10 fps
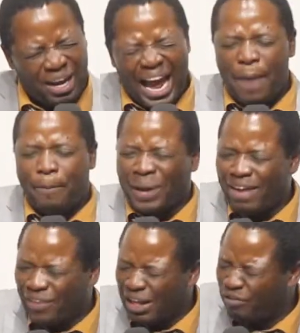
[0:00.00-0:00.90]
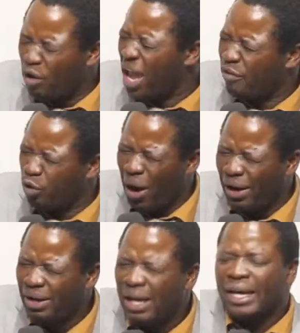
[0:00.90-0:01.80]
I pray, Father, for
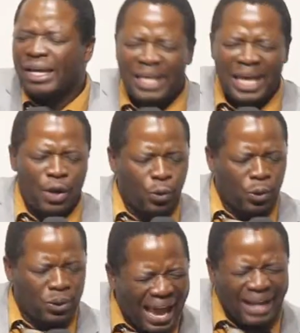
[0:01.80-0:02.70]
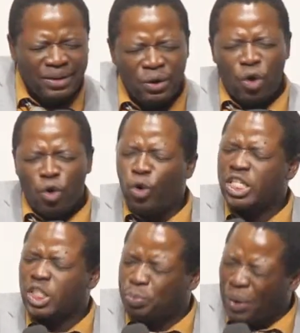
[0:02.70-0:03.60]
everyone here and online who
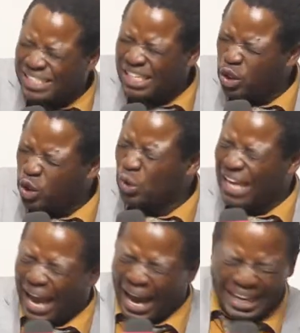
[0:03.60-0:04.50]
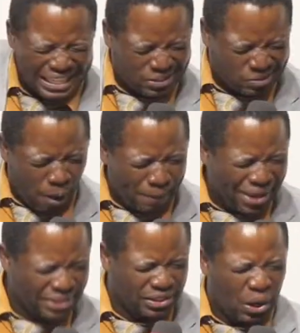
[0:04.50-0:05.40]
is passing through the hardest
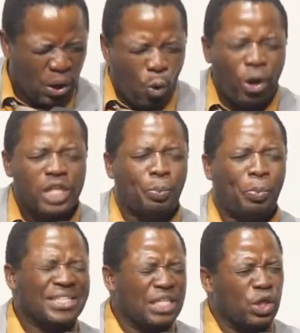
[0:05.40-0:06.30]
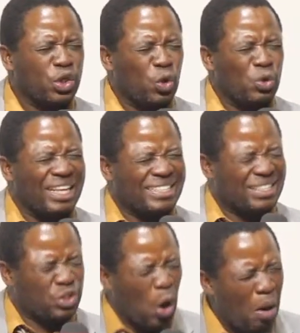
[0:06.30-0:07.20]
moments, who is passing through the
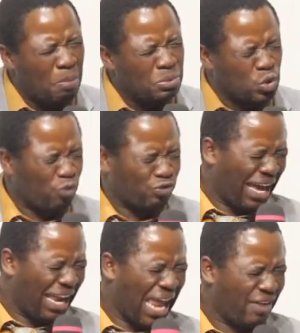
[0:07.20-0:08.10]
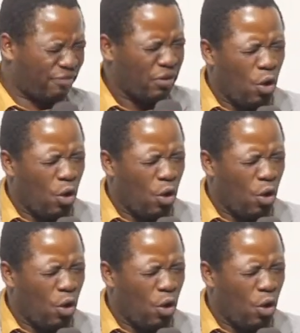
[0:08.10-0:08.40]
storms of their life,